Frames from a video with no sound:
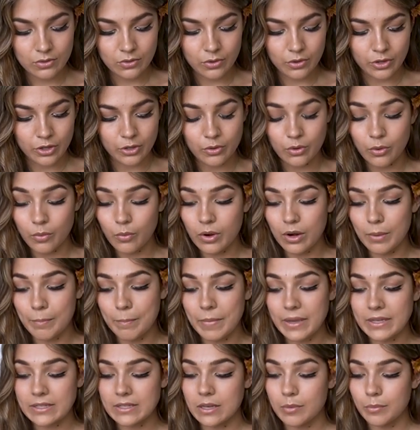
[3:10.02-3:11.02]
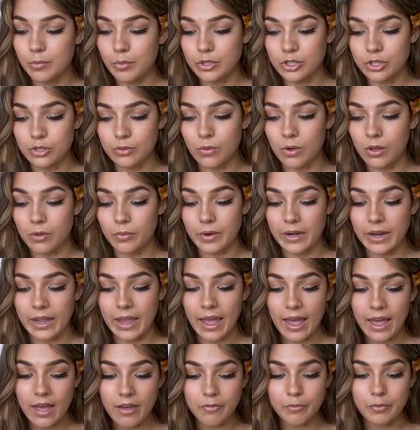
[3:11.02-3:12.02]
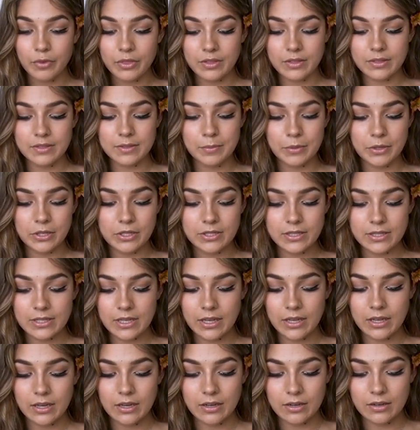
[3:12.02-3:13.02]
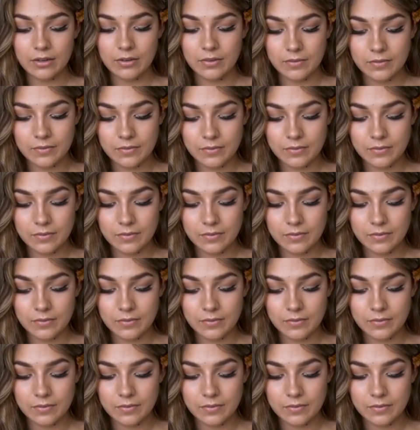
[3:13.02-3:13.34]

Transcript: Or you don't want to mess up what you already have with this person.